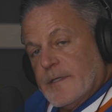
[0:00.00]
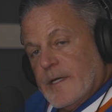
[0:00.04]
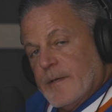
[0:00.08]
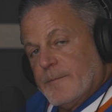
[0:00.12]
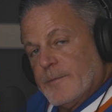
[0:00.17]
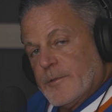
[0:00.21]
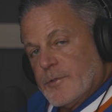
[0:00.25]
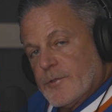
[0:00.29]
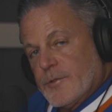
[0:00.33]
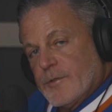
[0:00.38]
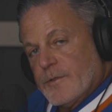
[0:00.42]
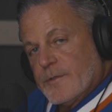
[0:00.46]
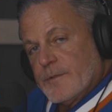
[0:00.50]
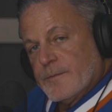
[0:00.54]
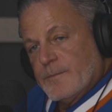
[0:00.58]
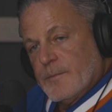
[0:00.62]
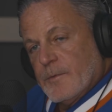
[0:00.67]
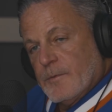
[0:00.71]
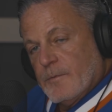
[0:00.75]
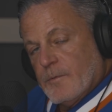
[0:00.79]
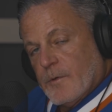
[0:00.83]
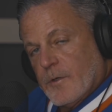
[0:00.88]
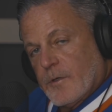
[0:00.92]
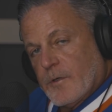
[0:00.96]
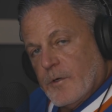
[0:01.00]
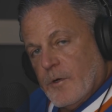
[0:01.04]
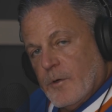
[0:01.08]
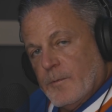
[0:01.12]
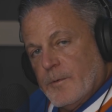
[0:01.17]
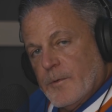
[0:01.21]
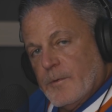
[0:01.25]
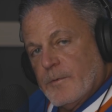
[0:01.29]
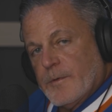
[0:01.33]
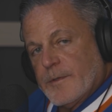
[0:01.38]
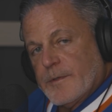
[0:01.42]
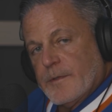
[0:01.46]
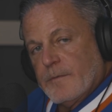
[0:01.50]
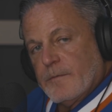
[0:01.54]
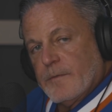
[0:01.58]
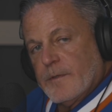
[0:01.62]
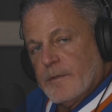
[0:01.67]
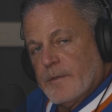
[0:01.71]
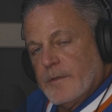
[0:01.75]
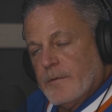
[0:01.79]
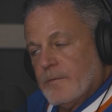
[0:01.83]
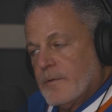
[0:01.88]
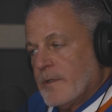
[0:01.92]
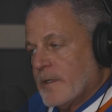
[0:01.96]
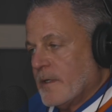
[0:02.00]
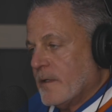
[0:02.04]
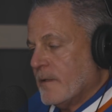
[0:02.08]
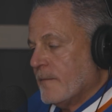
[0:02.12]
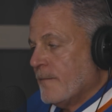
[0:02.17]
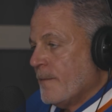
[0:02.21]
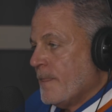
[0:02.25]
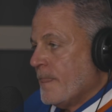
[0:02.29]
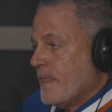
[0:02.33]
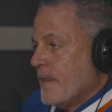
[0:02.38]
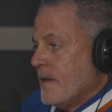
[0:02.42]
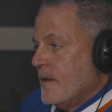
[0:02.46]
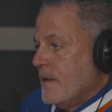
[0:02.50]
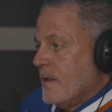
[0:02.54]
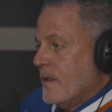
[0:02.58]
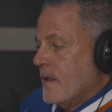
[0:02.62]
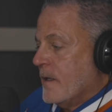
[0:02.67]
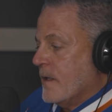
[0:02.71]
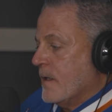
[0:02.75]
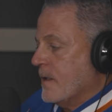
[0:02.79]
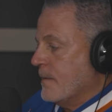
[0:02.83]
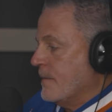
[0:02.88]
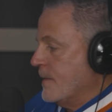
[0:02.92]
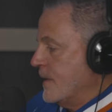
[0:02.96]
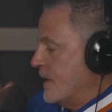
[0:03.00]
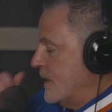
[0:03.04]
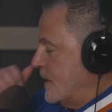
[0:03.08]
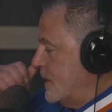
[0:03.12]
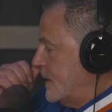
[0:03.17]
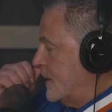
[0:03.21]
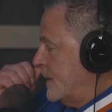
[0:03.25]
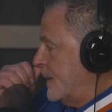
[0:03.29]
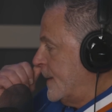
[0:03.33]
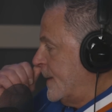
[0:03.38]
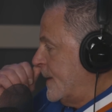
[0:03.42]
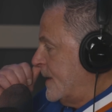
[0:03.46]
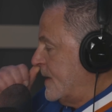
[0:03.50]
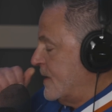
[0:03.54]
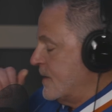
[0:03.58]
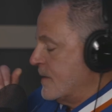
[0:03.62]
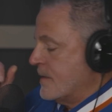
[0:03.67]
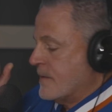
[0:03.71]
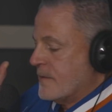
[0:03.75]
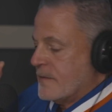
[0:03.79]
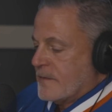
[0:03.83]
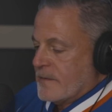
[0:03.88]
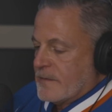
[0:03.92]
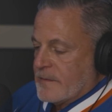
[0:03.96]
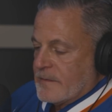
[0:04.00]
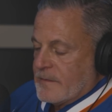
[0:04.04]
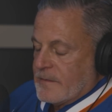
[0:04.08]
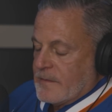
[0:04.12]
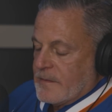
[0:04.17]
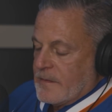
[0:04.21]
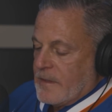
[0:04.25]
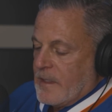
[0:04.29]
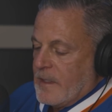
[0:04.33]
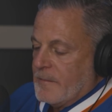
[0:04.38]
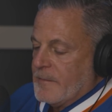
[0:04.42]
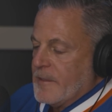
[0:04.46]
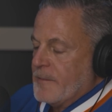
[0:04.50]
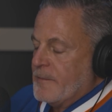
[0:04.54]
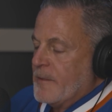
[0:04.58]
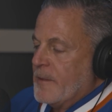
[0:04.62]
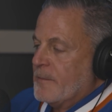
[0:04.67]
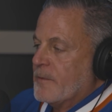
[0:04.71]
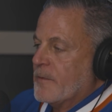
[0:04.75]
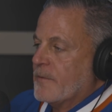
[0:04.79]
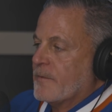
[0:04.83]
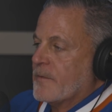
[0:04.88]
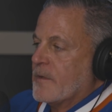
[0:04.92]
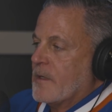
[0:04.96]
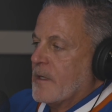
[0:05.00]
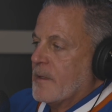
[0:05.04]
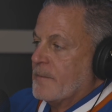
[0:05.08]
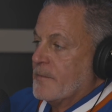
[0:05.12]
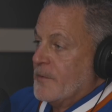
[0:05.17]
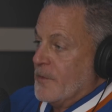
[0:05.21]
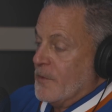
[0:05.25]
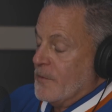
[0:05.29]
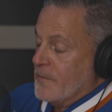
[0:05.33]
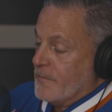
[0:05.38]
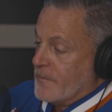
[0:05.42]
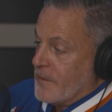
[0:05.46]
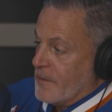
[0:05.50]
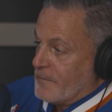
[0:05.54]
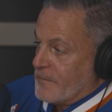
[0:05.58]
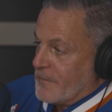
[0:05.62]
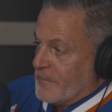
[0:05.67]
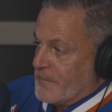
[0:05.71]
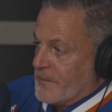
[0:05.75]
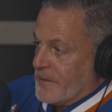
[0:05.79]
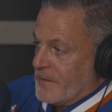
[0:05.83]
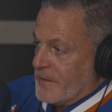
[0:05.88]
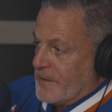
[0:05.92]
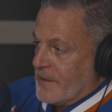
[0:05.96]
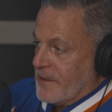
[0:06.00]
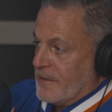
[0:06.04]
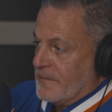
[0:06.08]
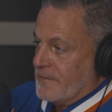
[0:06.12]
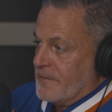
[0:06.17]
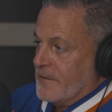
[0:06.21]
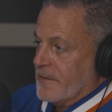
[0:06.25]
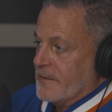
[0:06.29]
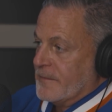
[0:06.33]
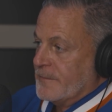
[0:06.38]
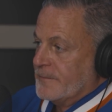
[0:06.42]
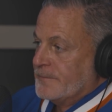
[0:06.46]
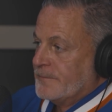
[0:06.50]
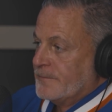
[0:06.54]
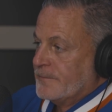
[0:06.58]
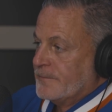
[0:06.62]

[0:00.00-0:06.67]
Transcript: temperatures, but we're coping with it really well. How many people have come? You've come from Philadelphia.